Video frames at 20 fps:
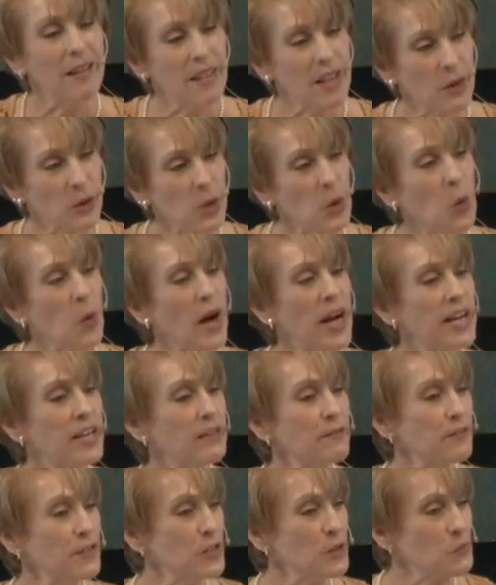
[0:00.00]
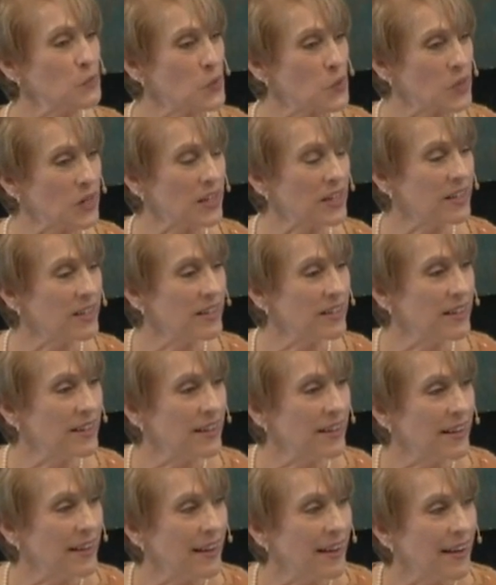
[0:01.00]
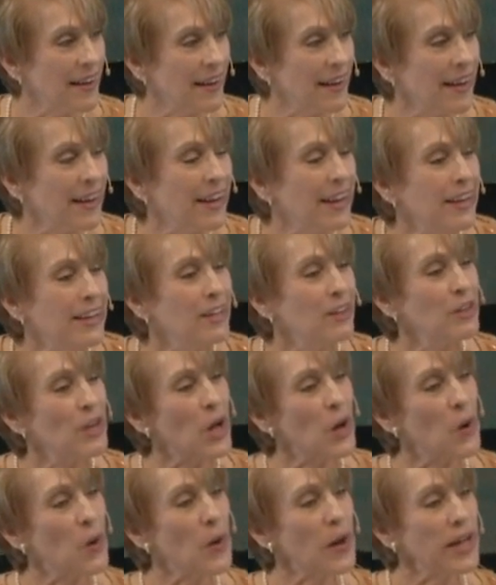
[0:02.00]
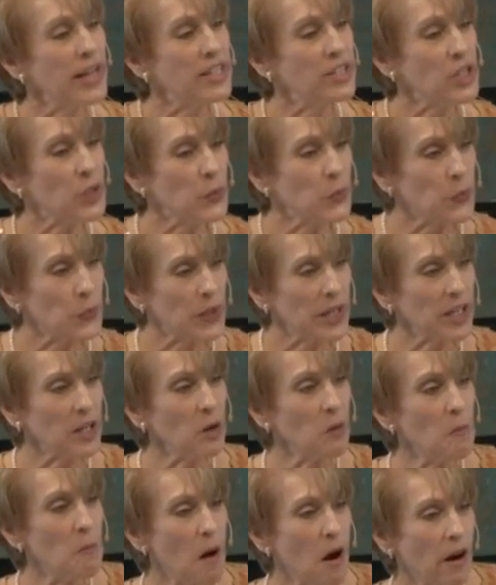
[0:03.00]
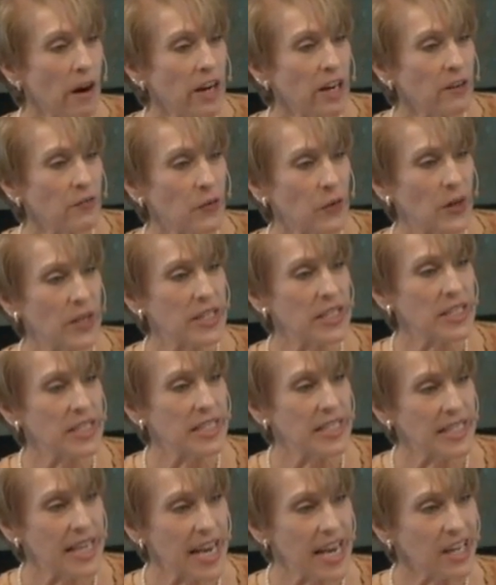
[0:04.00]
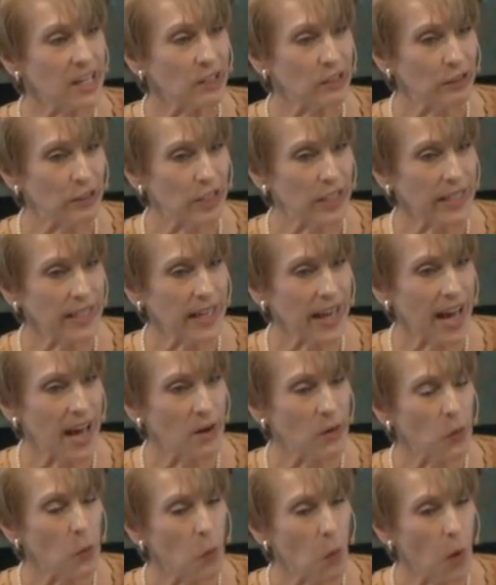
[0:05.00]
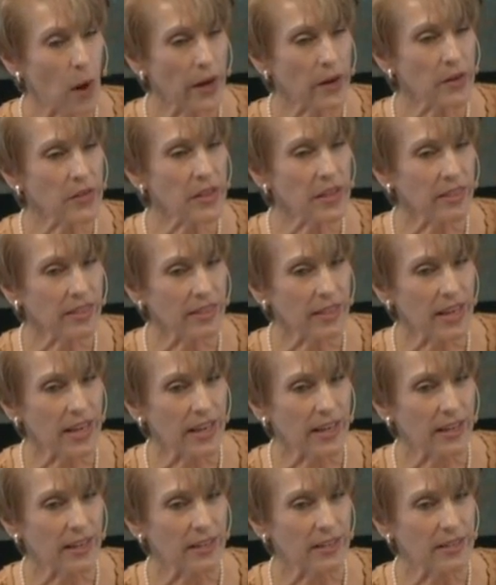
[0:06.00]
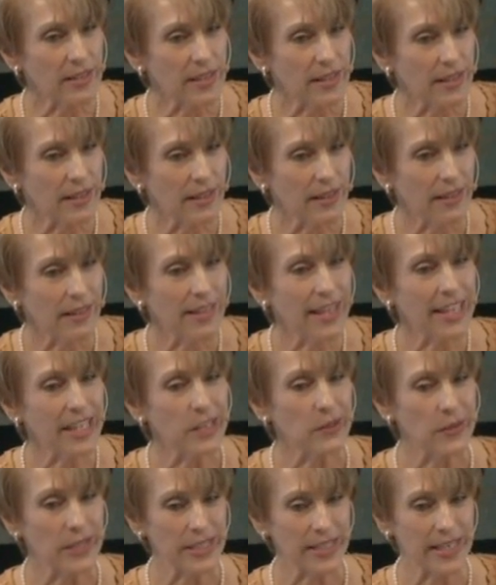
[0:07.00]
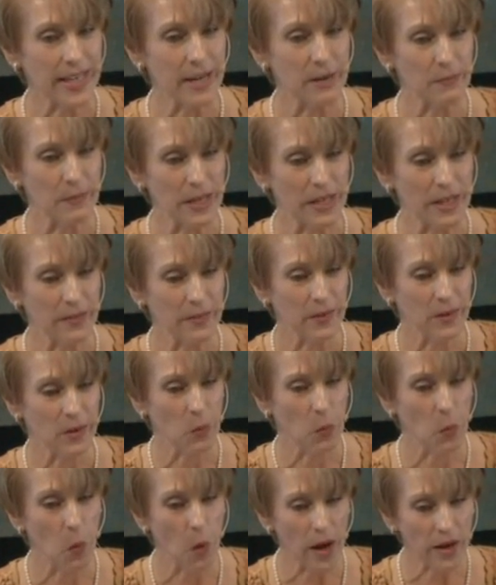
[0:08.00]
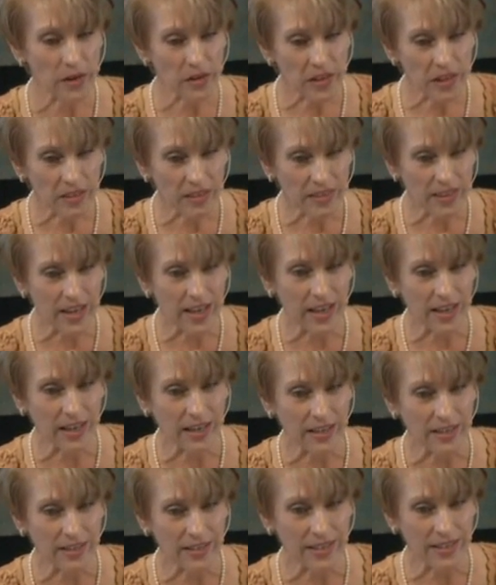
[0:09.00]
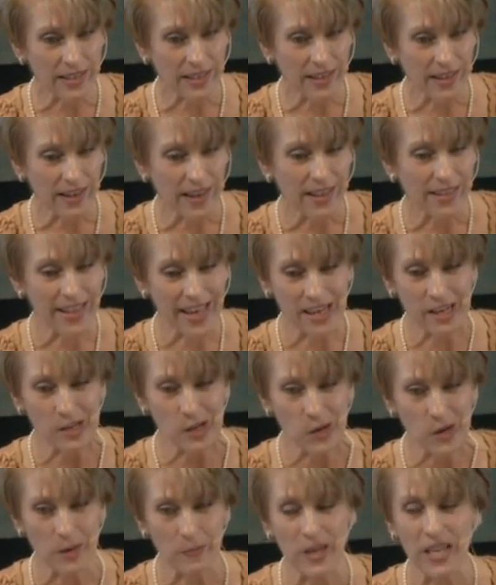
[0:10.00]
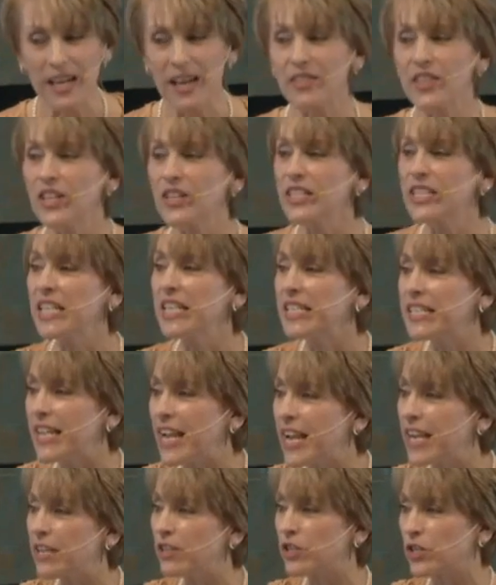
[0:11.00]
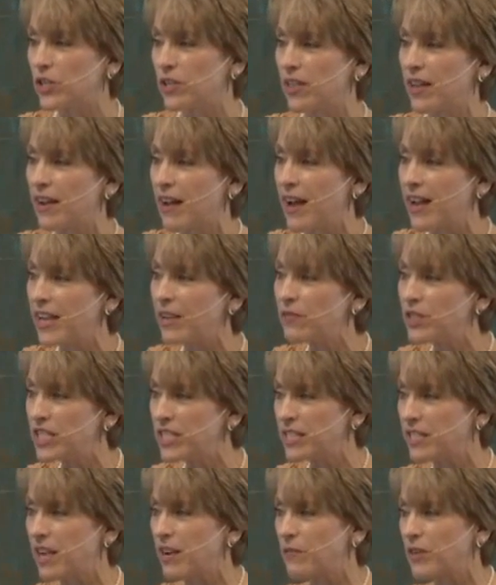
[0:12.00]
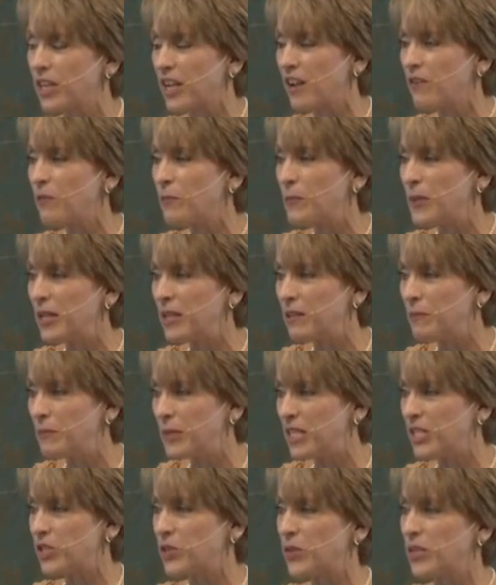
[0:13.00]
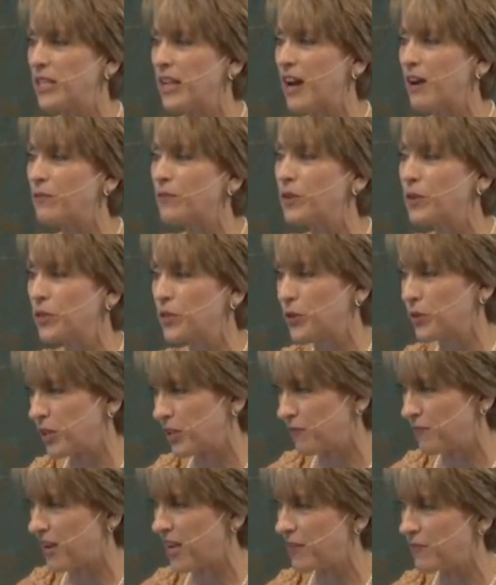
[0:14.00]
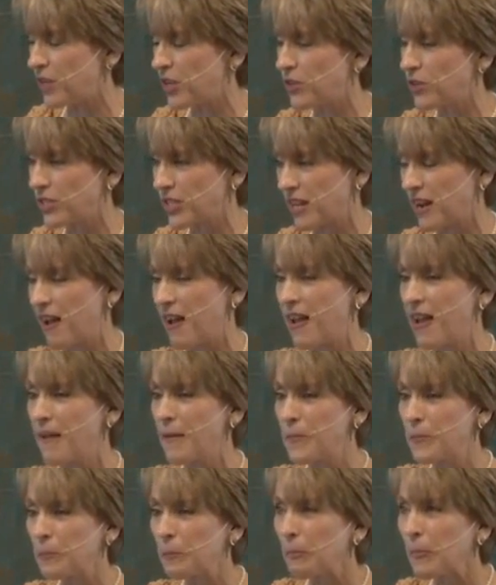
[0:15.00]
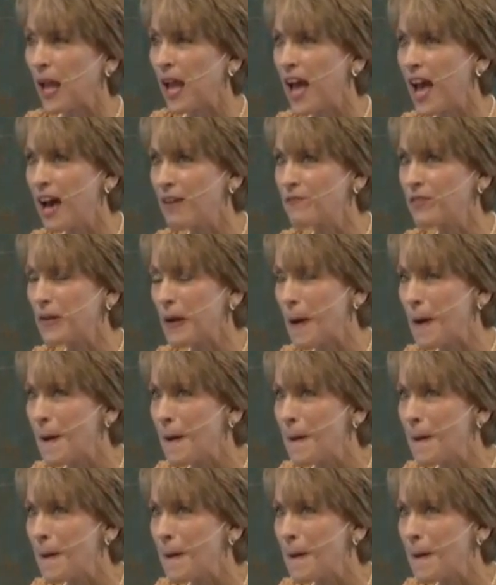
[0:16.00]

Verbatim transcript: there are quite a few more. You know, it's a real mark for us to take a look at what are the things that irritate me? What are the things that annoy me? Now, there's a danger that I have discovered. I've been in ministry now for 35 years, and I have